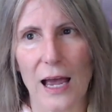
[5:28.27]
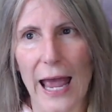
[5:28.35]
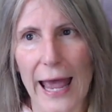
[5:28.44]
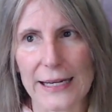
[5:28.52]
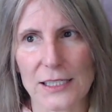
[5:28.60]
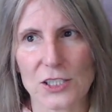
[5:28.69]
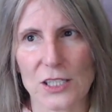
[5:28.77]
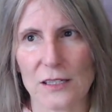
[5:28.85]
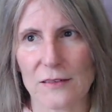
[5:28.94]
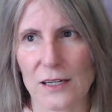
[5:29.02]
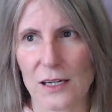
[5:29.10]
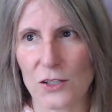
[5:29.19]

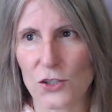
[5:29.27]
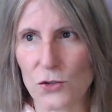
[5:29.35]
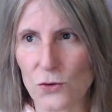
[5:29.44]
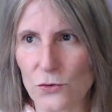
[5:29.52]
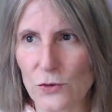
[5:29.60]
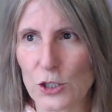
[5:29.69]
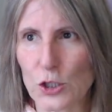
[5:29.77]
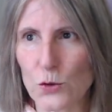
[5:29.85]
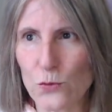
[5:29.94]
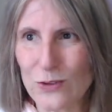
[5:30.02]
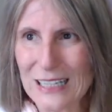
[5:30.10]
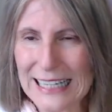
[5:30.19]
energy that you've
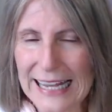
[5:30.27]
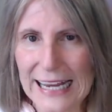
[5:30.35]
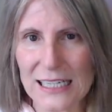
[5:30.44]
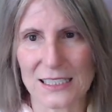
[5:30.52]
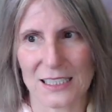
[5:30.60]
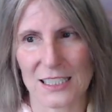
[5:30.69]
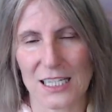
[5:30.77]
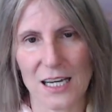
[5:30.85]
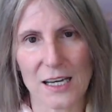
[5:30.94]
you've linked to